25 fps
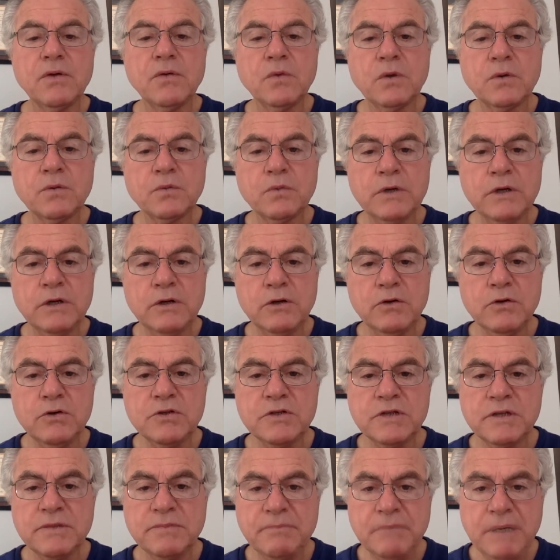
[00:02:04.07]
What we
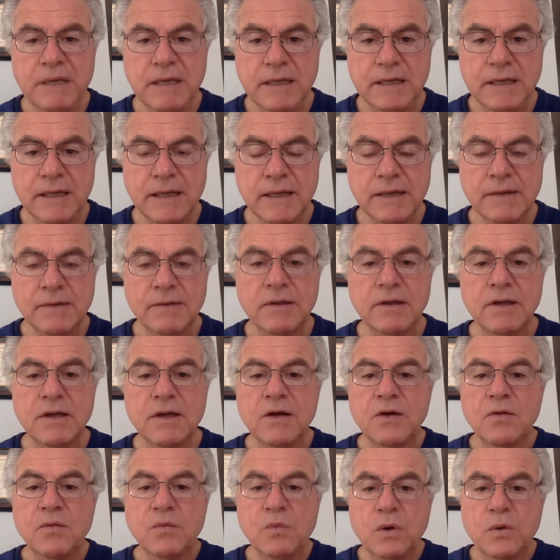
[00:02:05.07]
lose in meaning,
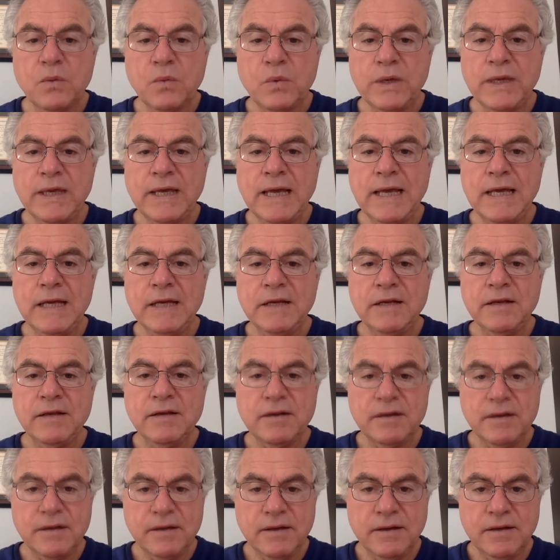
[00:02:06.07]
what we
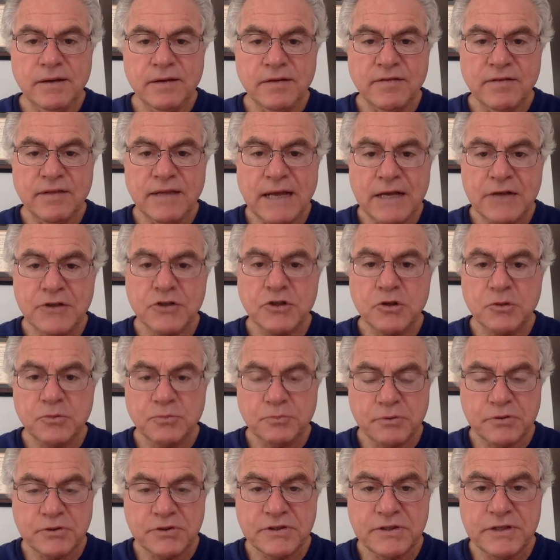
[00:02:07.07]
gain is logical
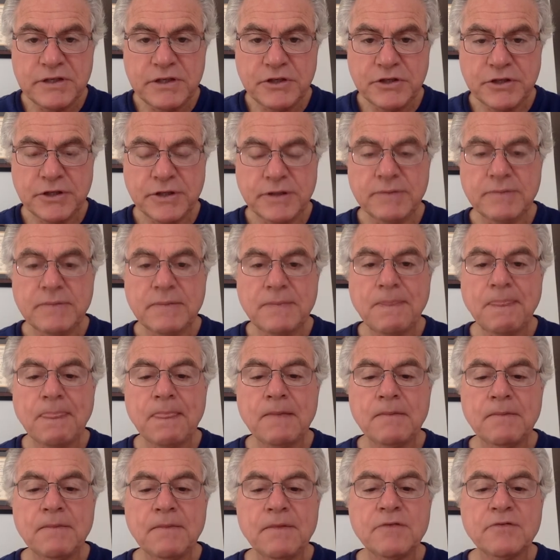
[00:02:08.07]
precision.
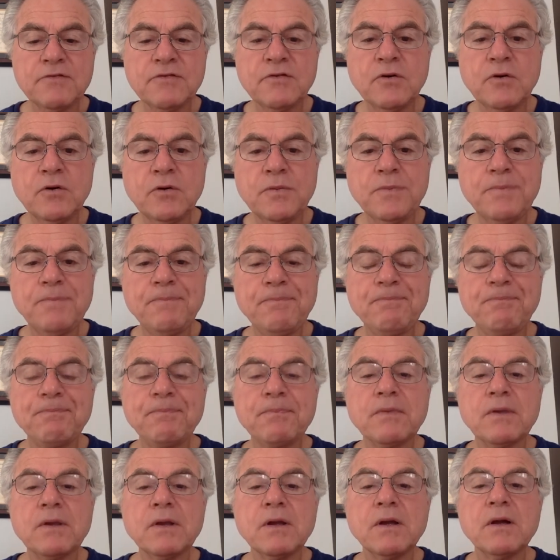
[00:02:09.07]
So
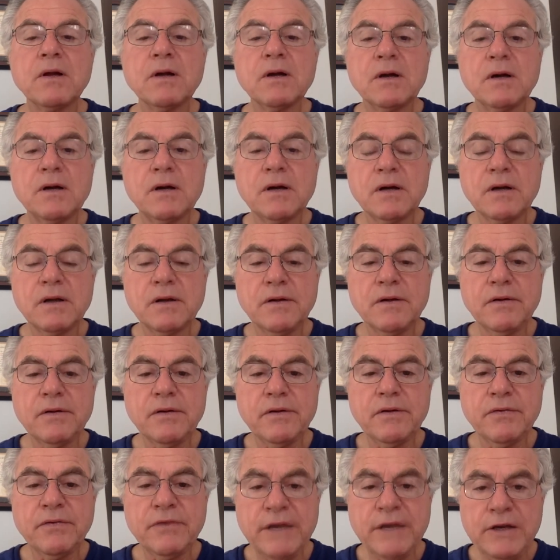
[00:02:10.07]

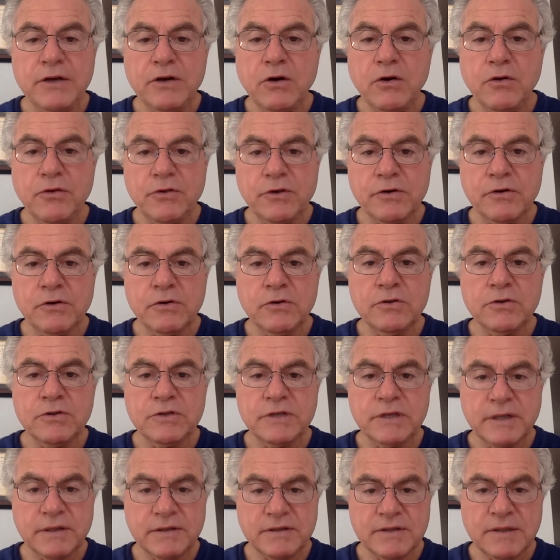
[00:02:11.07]
they know they're
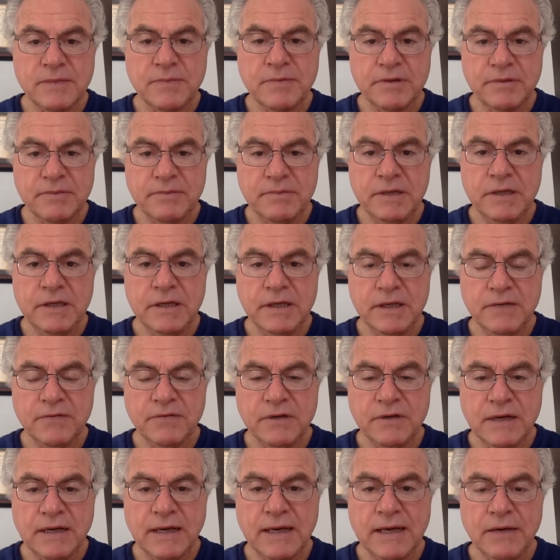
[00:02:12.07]
losing some of the meaning of
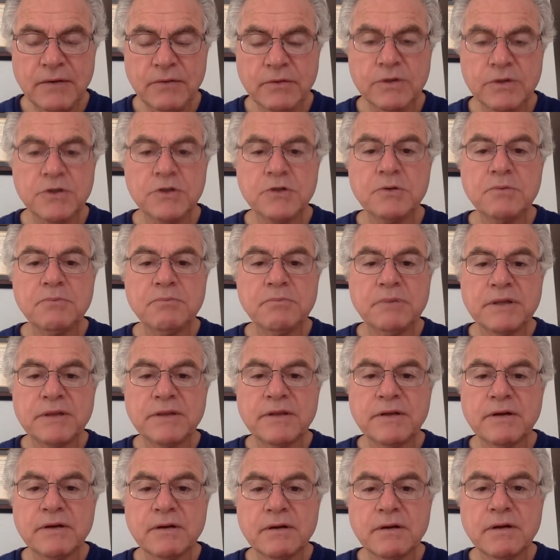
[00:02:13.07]
the language, but
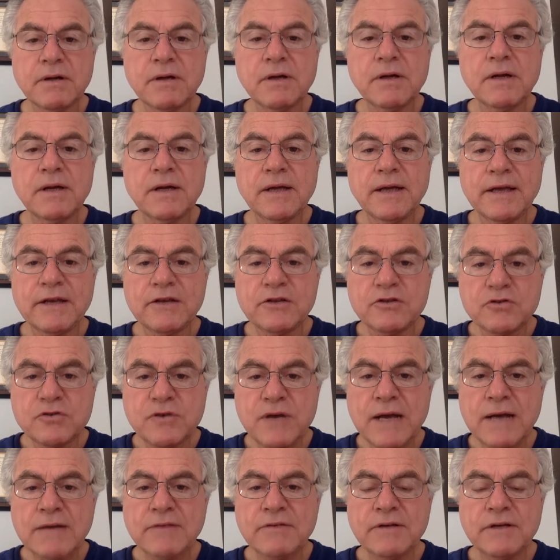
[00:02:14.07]
they're
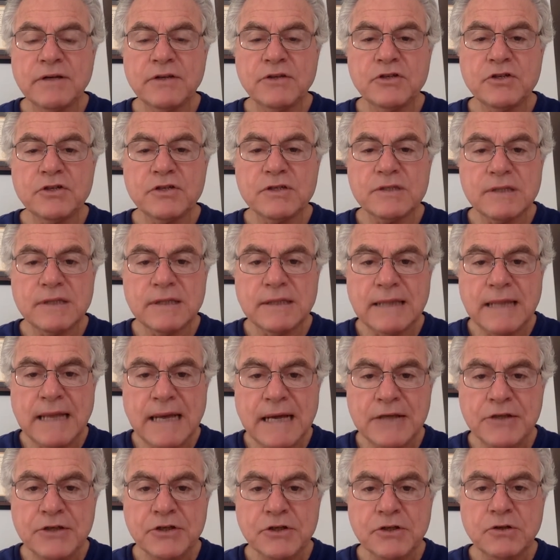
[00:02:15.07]
extracting just the
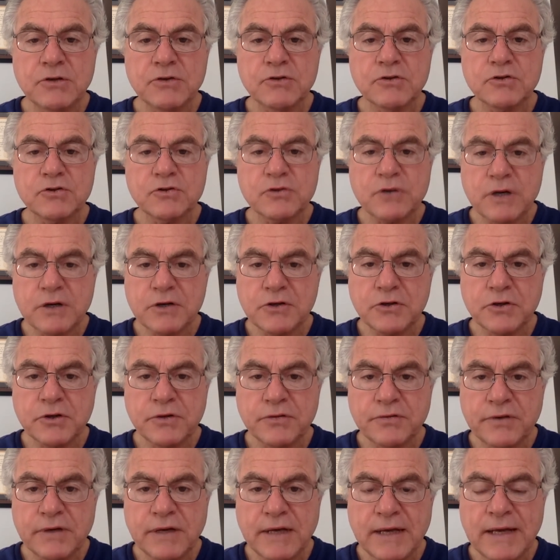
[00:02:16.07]
logical structure
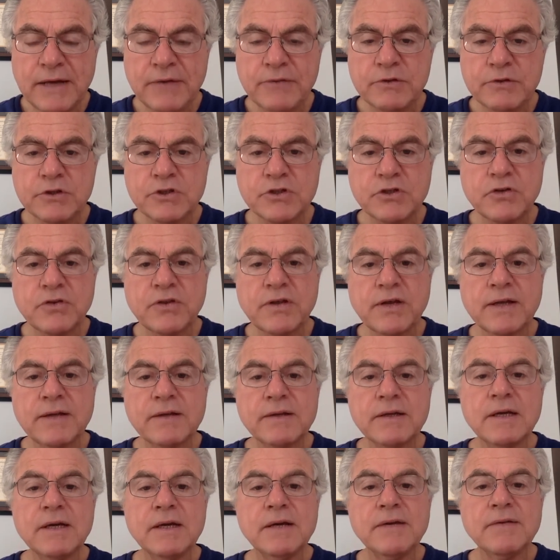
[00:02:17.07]
of the language so that
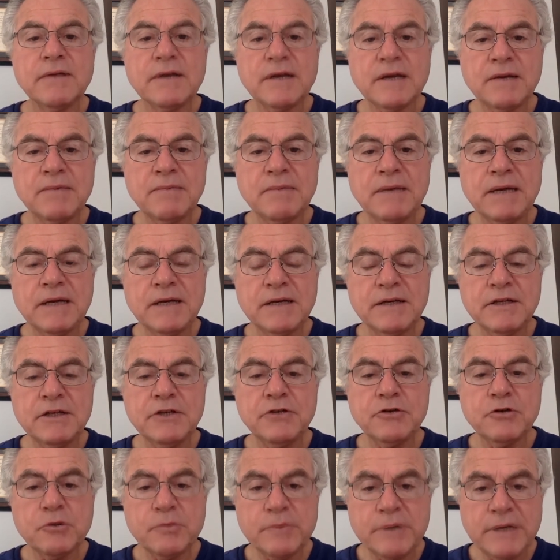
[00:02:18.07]
they can make a
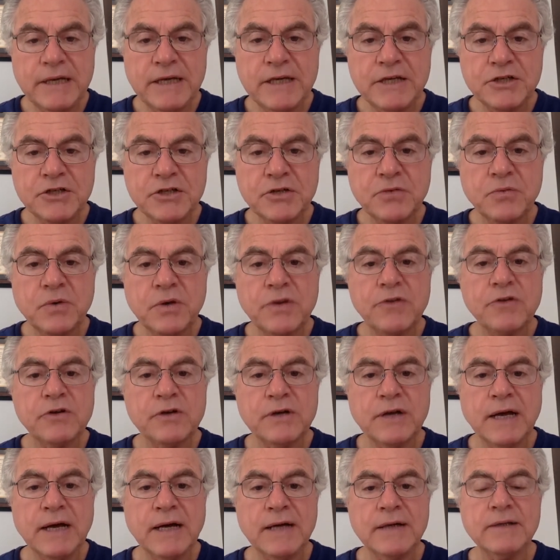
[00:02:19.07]
determination whether or
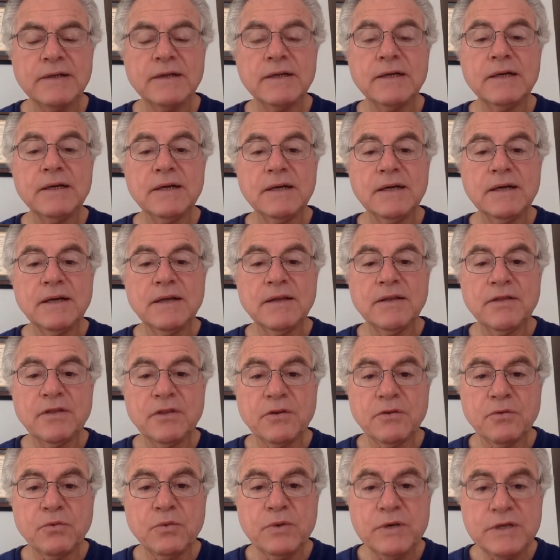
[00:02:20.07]
not
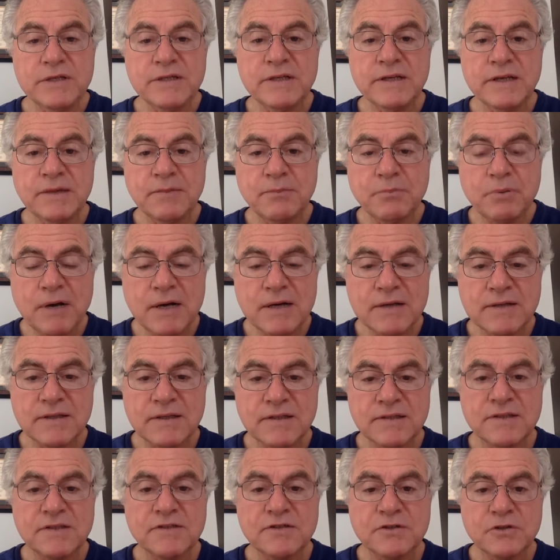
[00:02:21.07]
the reasoning
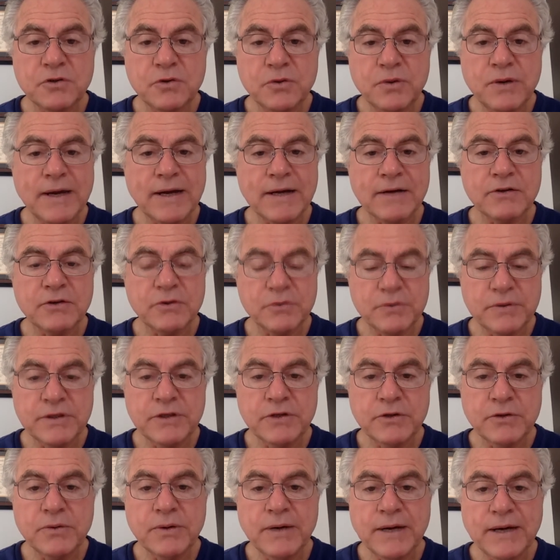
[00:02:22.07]
process is correct or
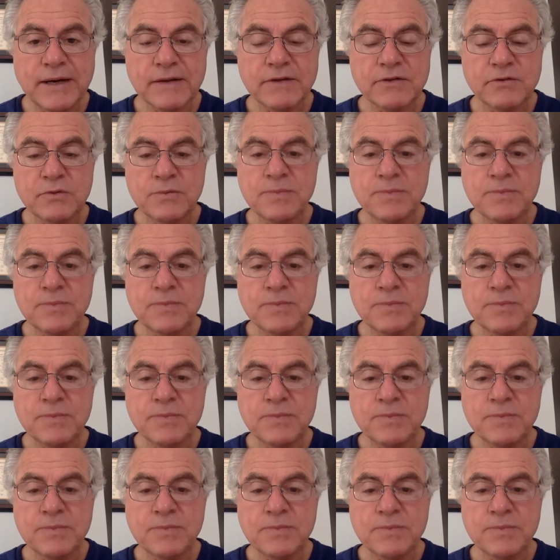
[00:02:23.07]
incorrect.